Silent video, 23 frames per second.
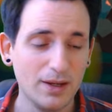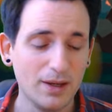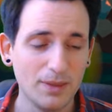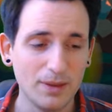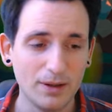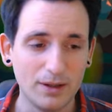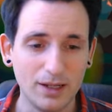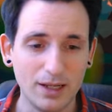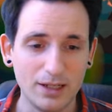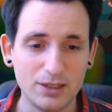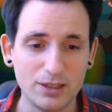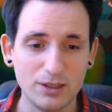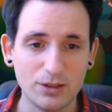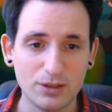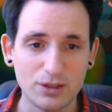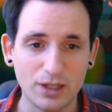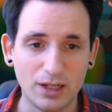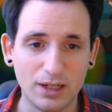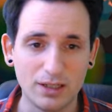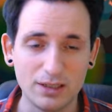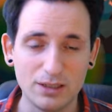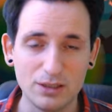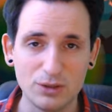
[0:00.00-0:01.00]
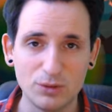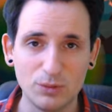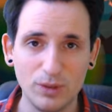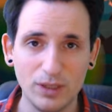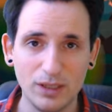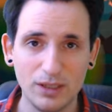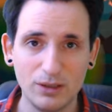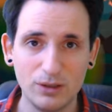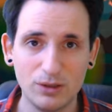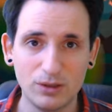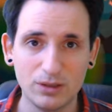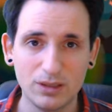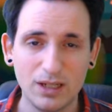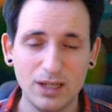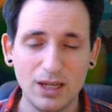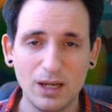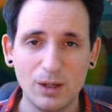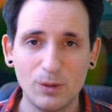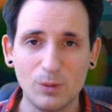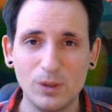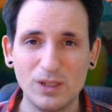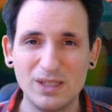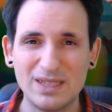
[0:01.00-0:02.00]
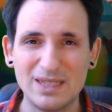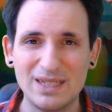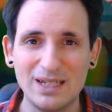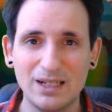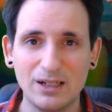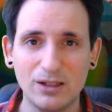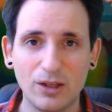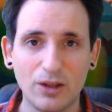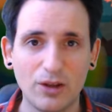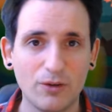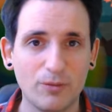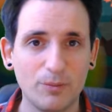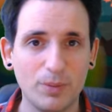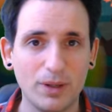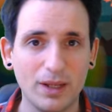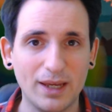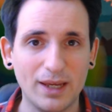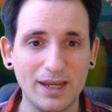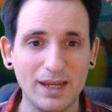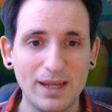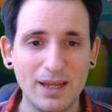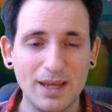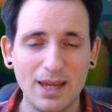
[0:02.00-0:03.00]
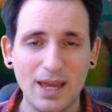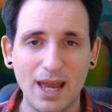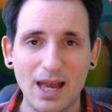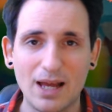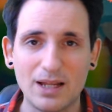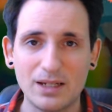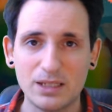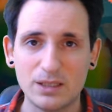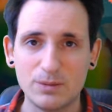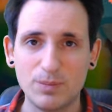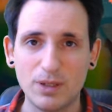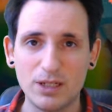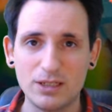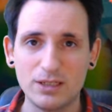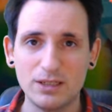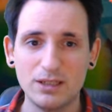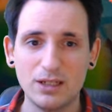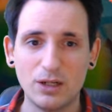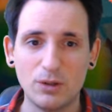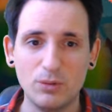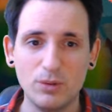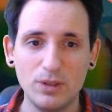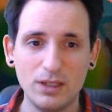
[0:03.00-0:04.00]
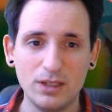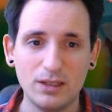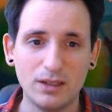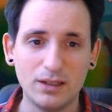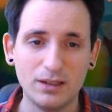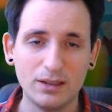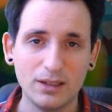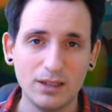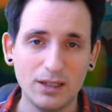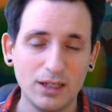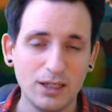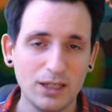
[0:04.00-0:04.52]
The Glacial Shard is really good, will see a lot of play, and especially in Arena,